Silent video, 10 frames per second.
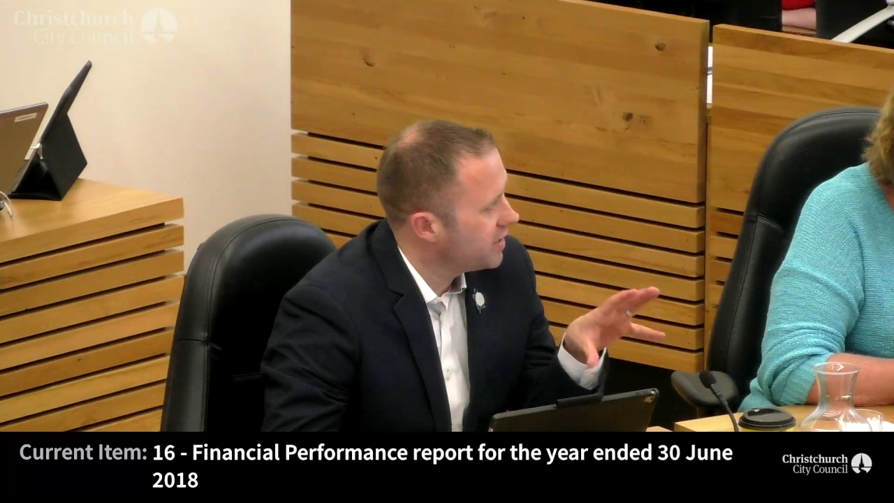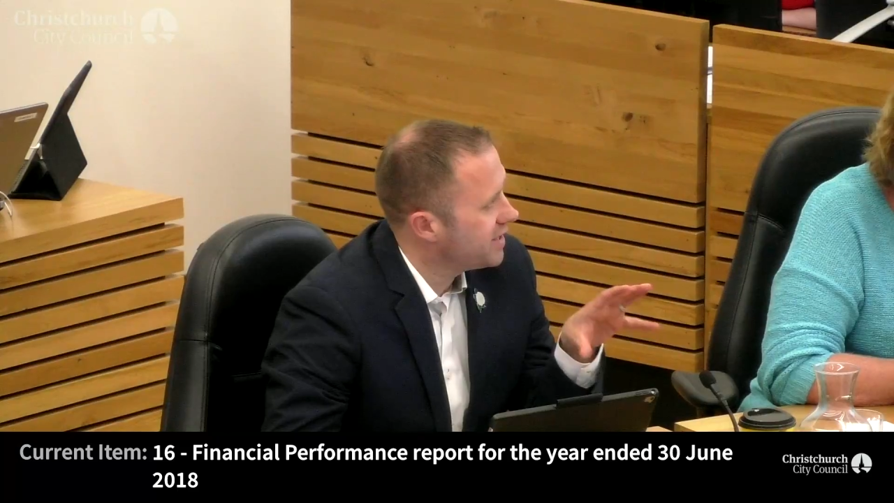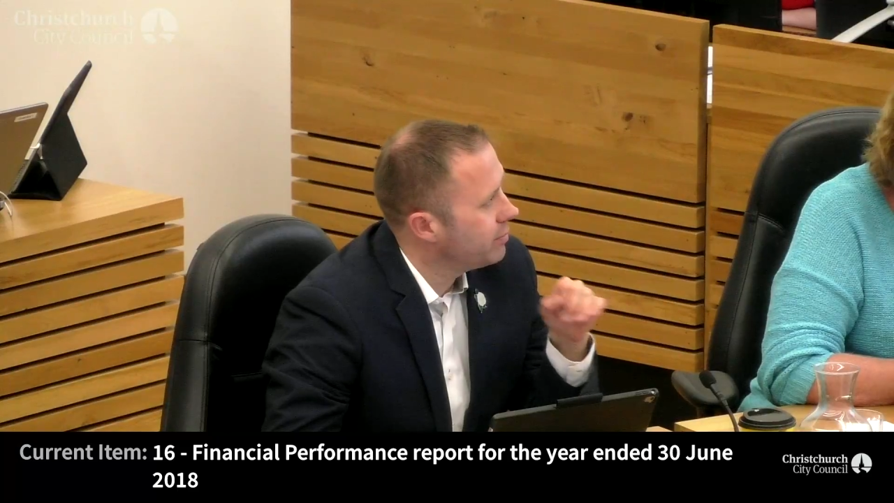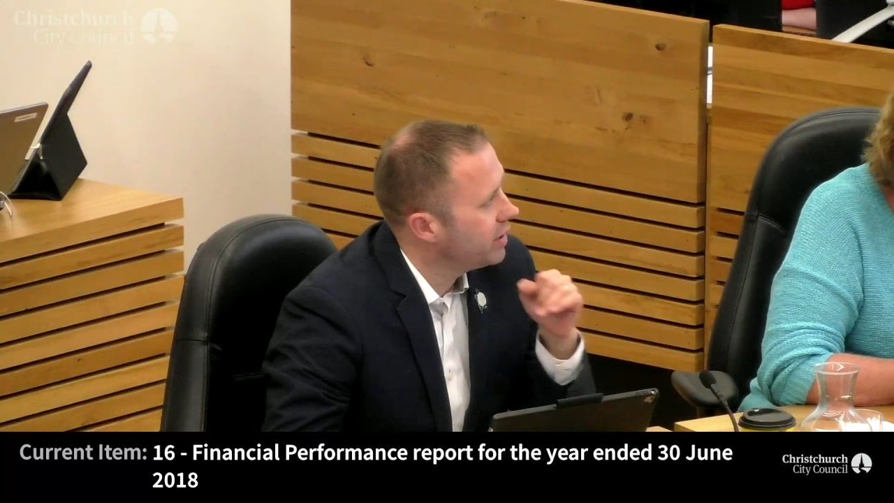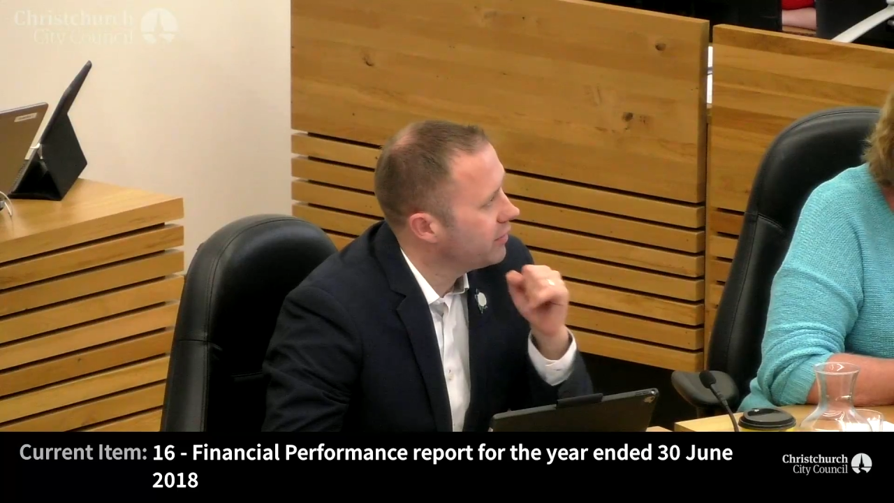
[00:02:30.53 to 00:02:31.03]

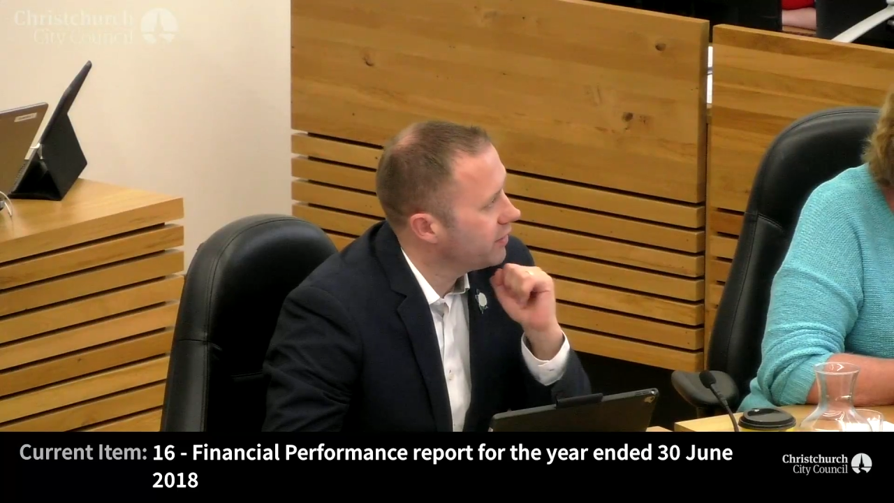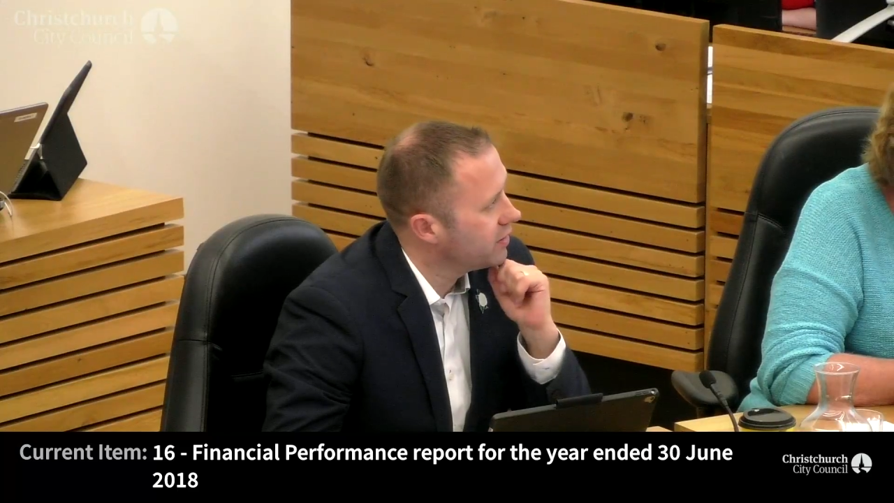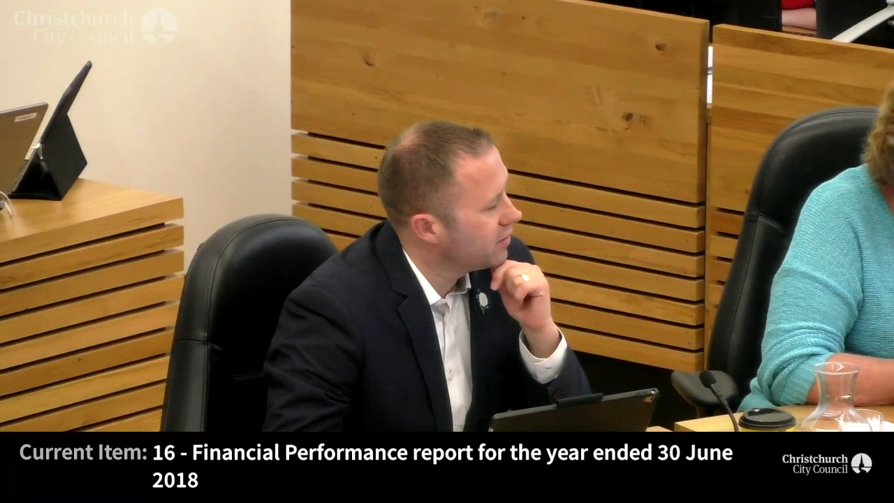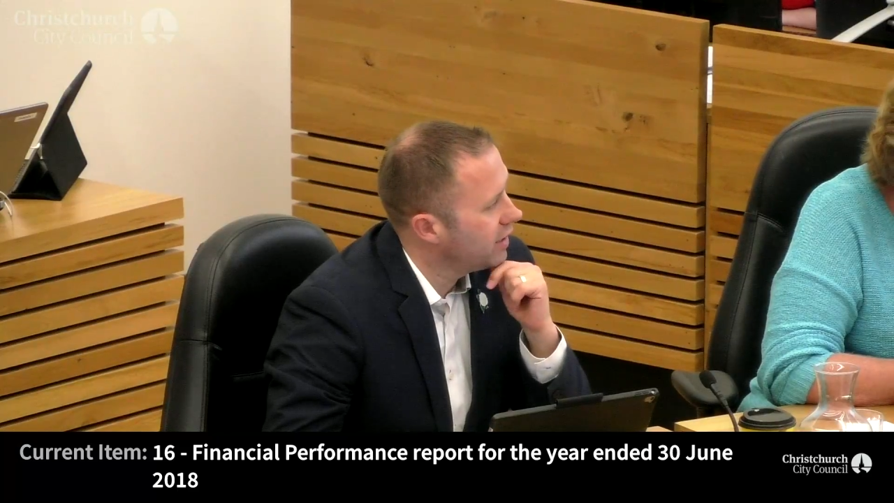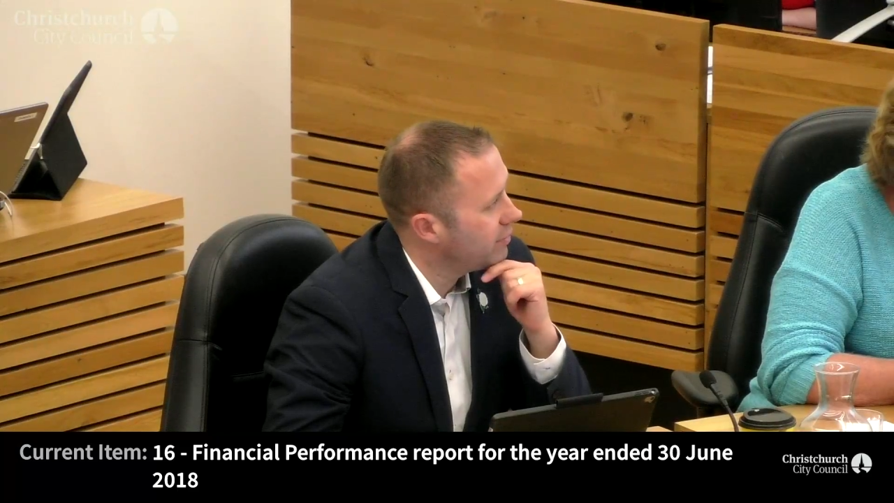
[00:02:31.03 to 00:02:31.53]
possibly some
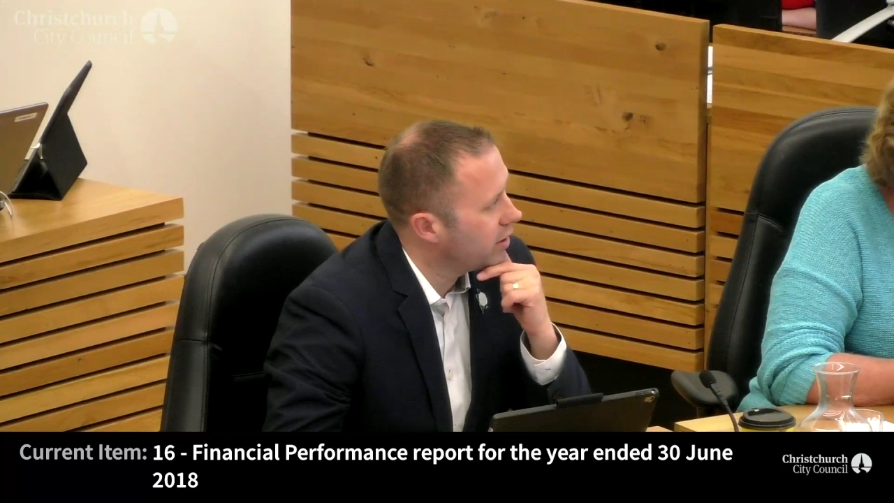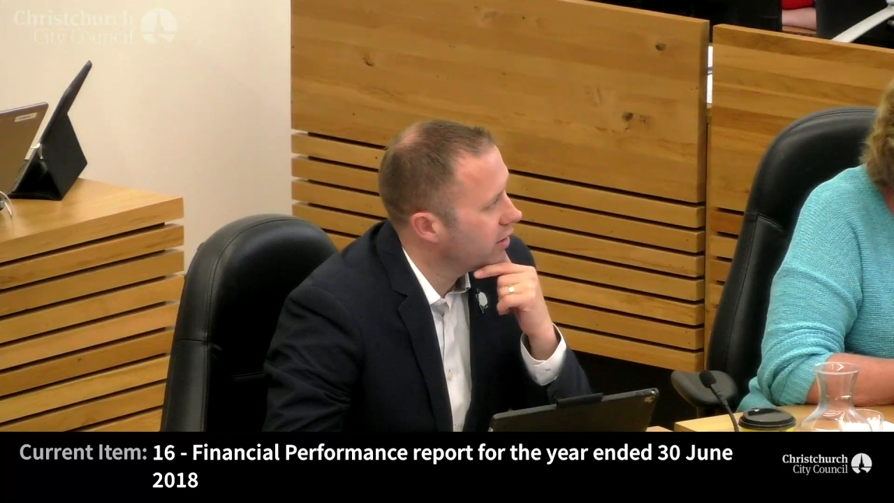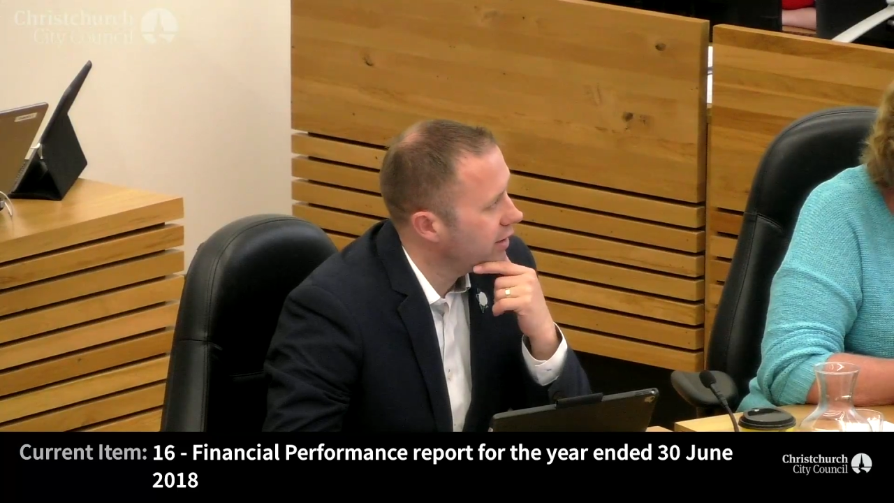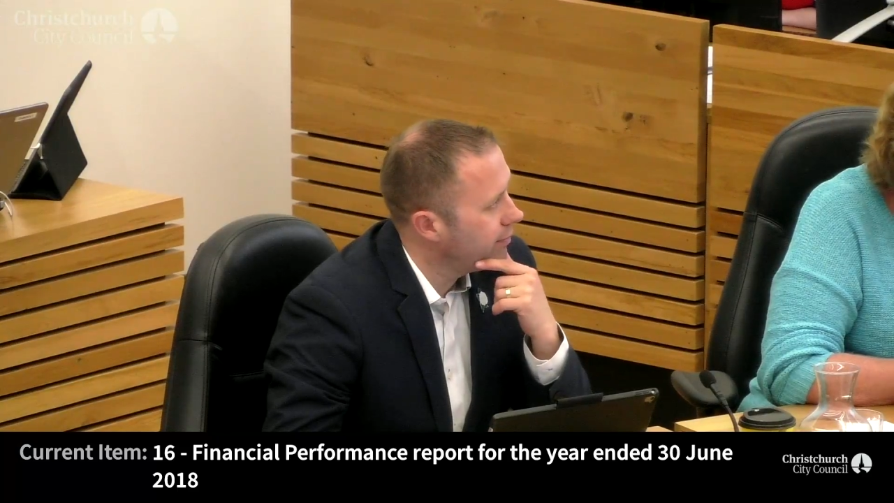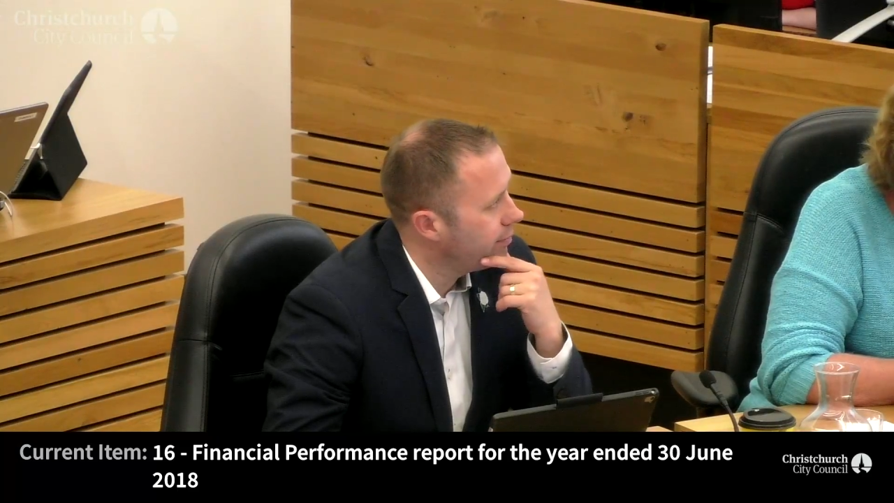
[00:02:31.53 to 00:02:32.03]
benefit
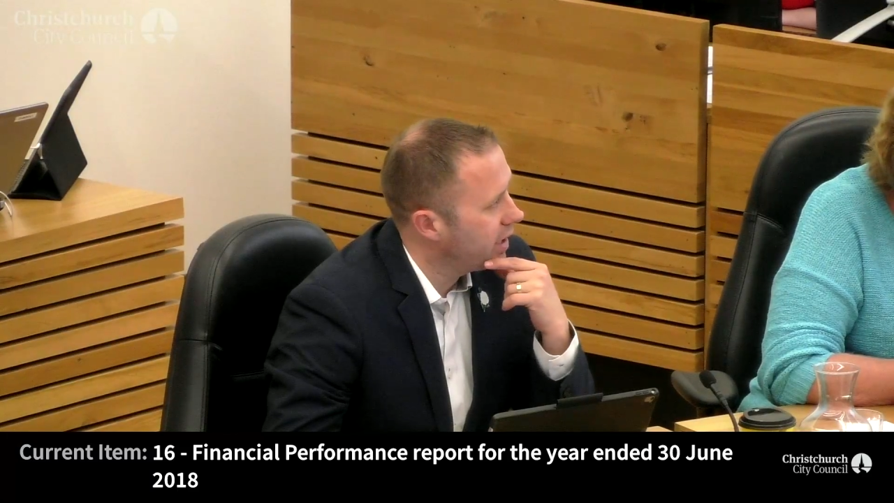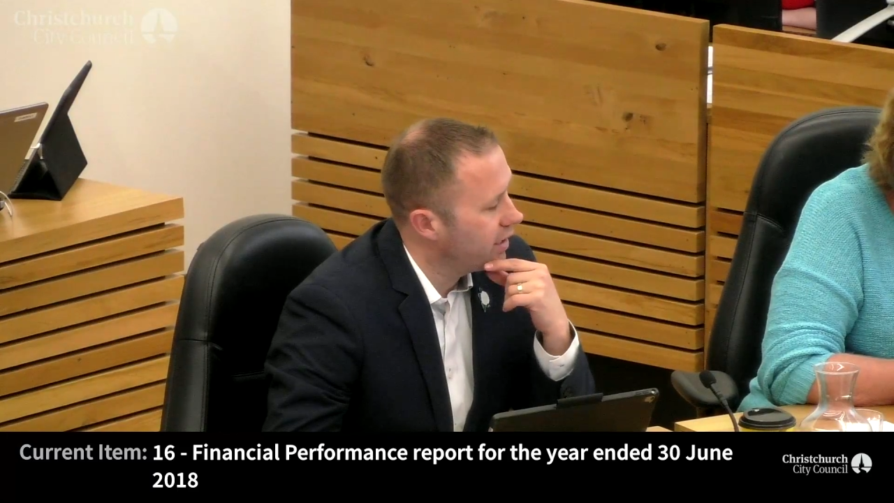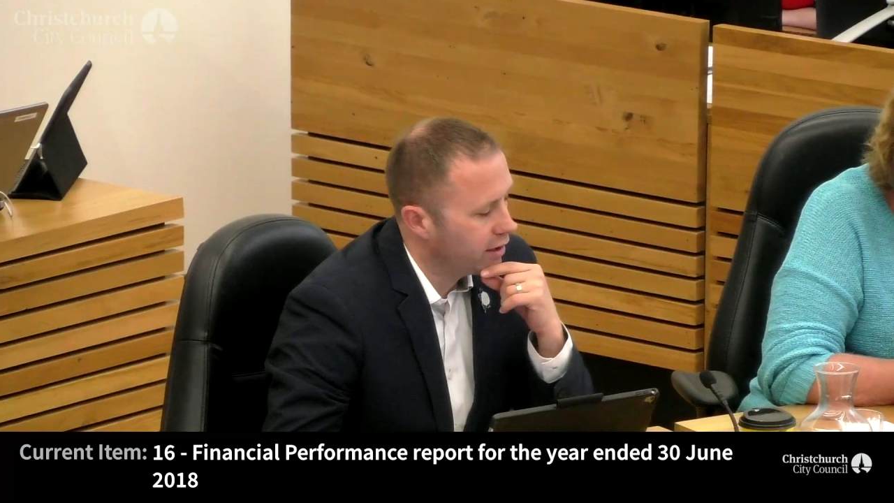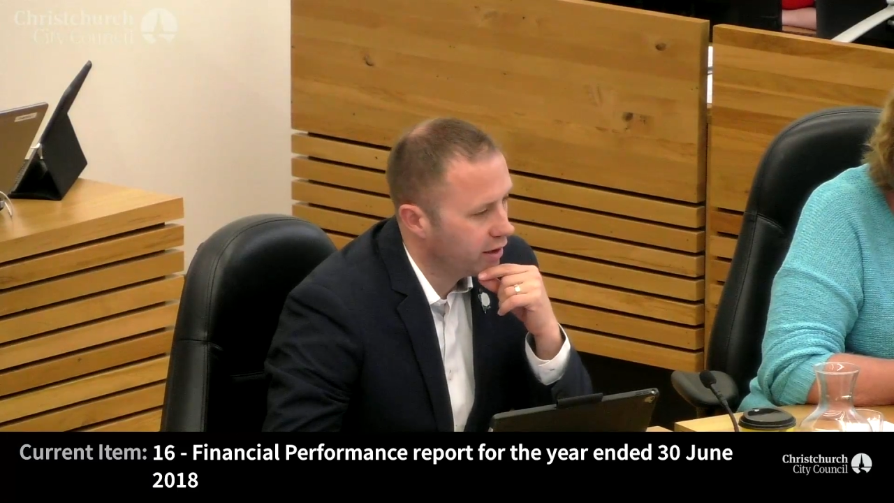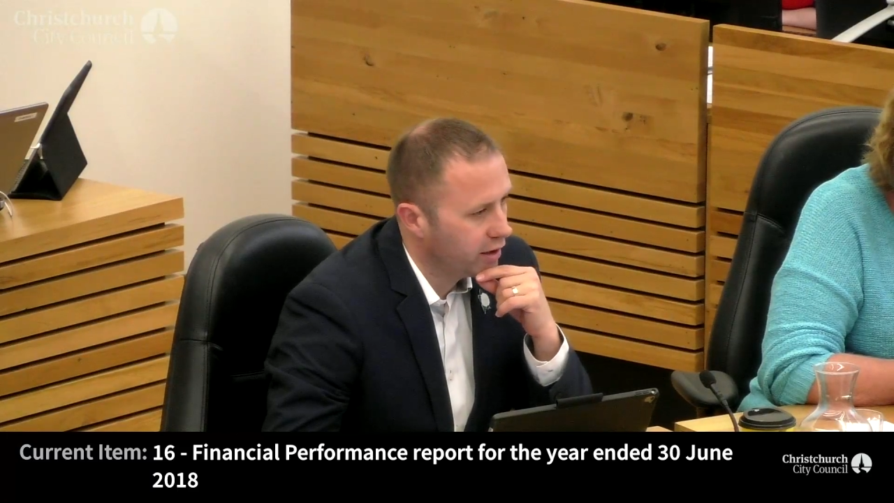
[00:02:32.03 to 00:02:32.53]
to that
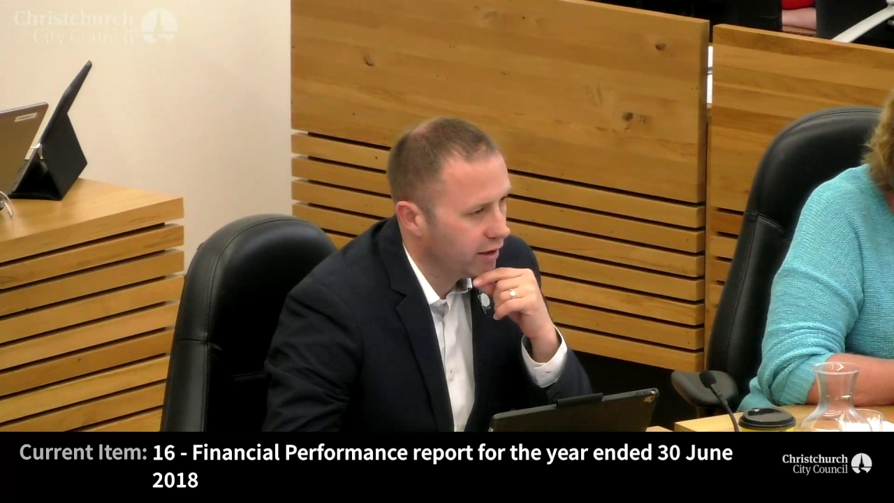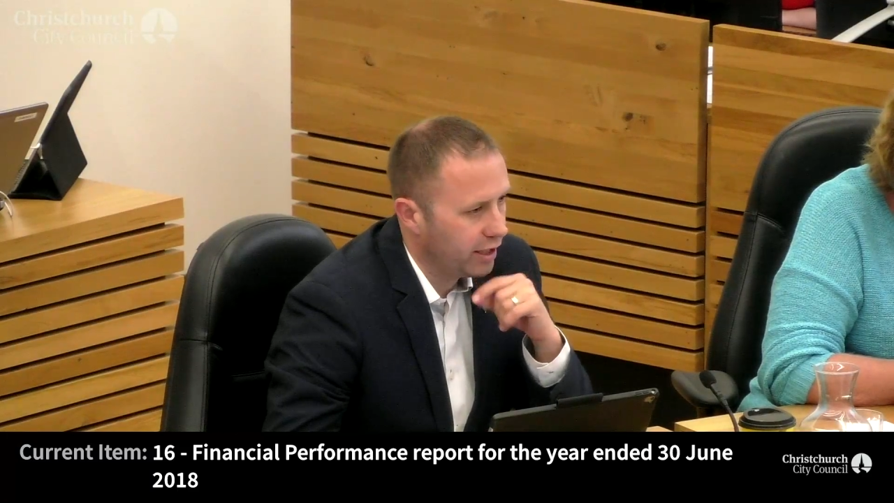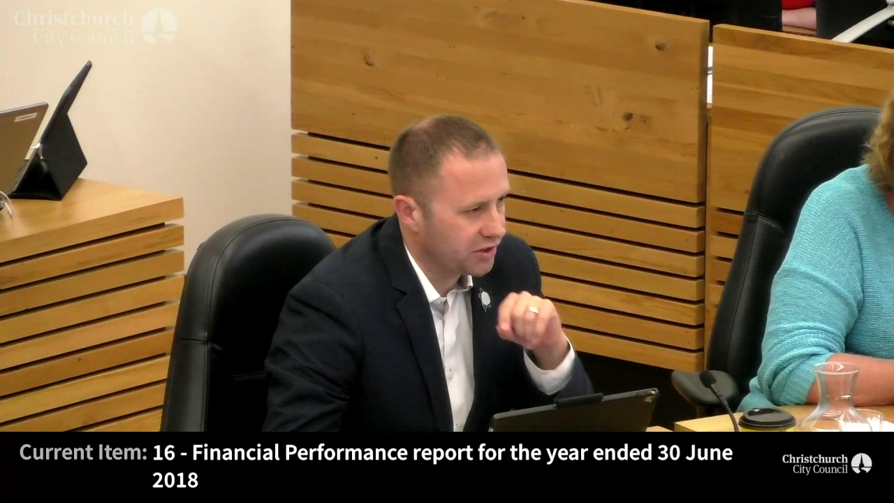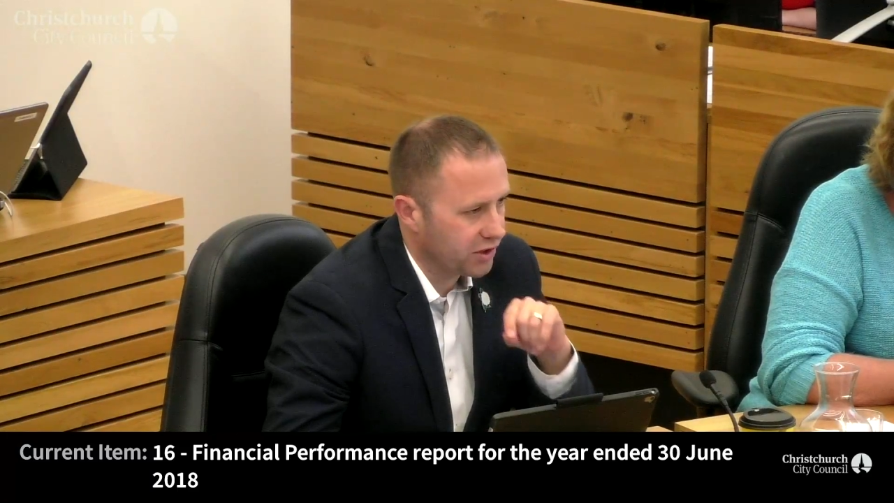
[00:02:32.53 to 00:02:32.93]
program, but